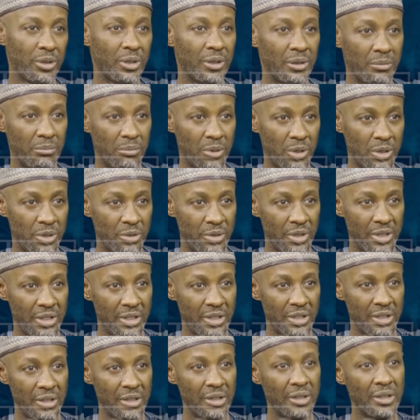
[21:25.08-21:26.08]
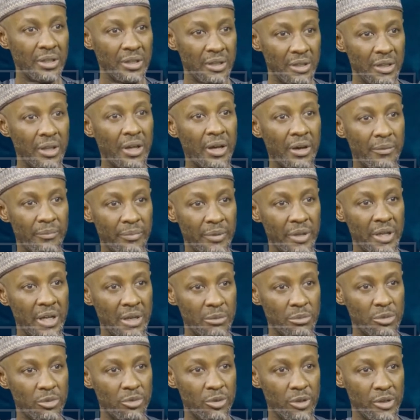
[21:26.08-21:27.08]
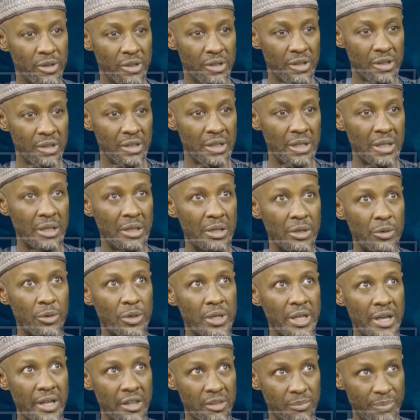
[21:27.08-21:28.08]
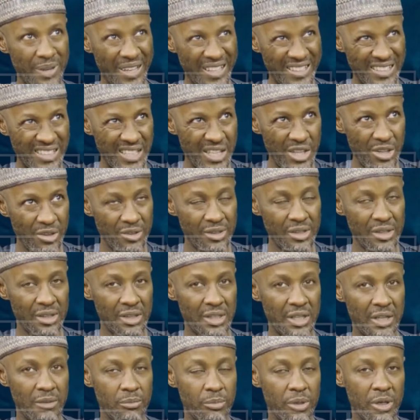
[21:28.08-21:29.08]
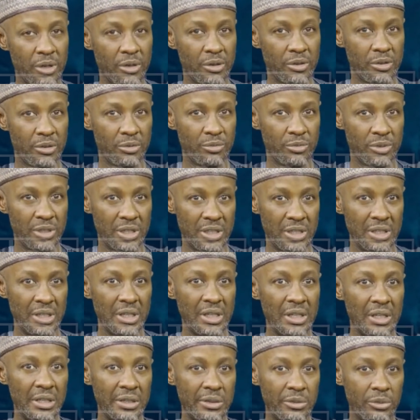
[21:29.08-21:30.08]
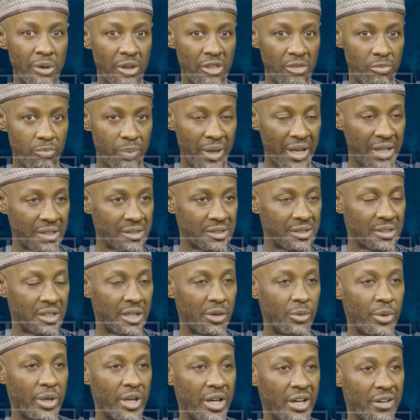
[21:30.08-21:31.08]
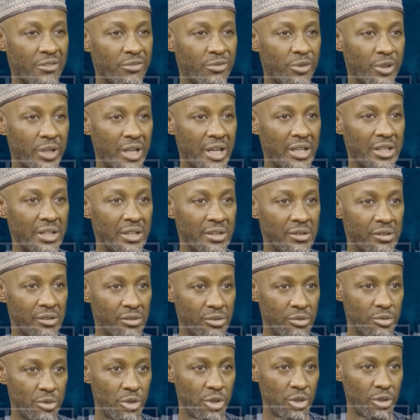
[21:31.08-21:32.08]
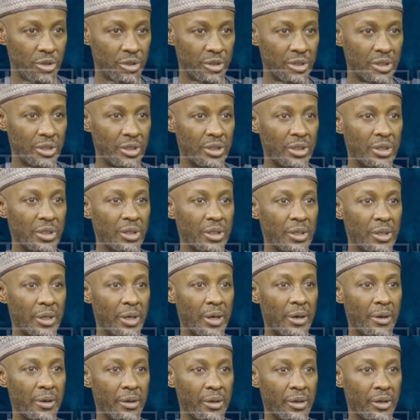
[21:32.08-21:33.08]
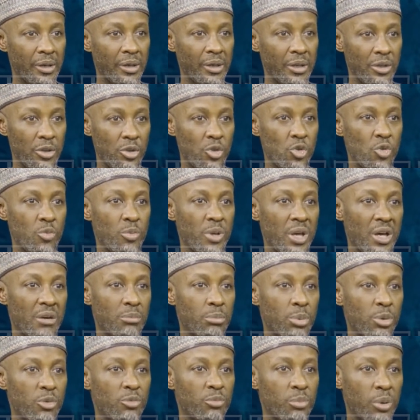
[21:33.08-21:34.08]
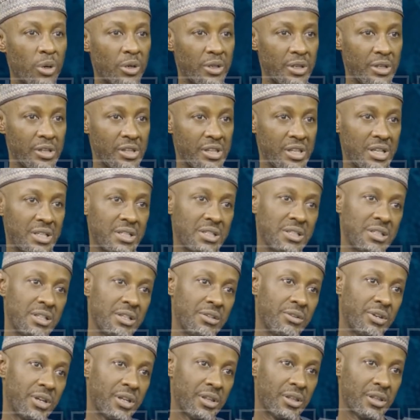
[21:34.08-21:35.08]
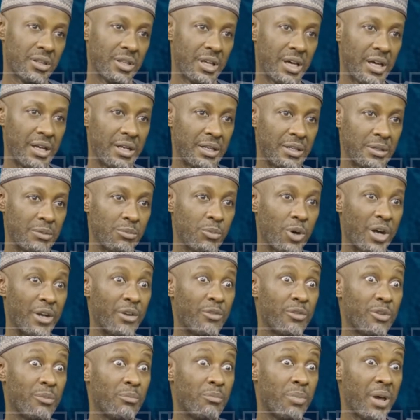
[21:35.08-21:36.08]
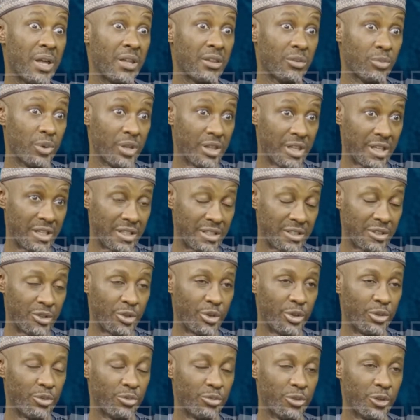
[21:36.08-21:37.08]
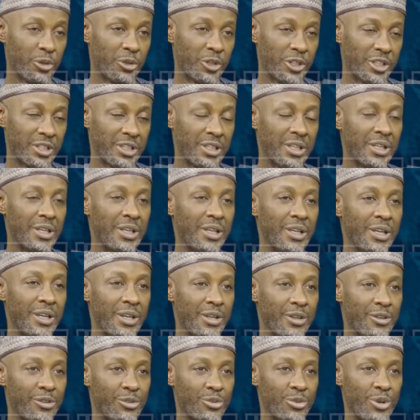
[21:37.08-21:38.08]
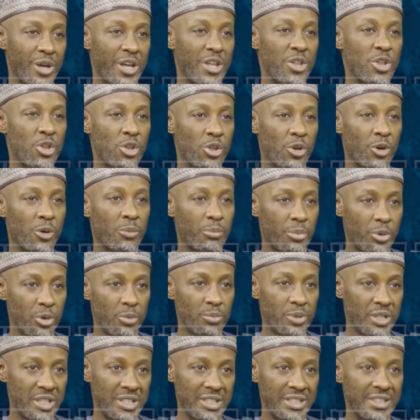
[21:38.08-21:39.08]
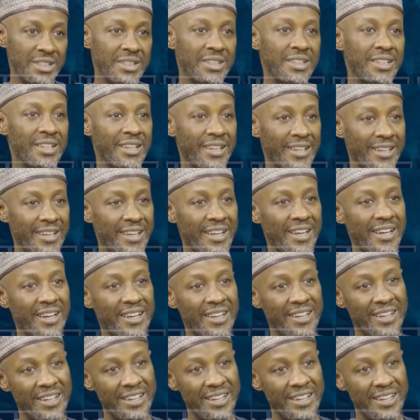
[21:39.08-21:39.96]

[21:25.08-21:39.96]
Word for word: uh, bordering the, mm. um, the armed forces. The, the only expectation is that because of the respect that we have for that institution, mm. uh, it should be above board in certain areas. Right. And one of the best ways, I think, going forward mm. is to ensure probity in their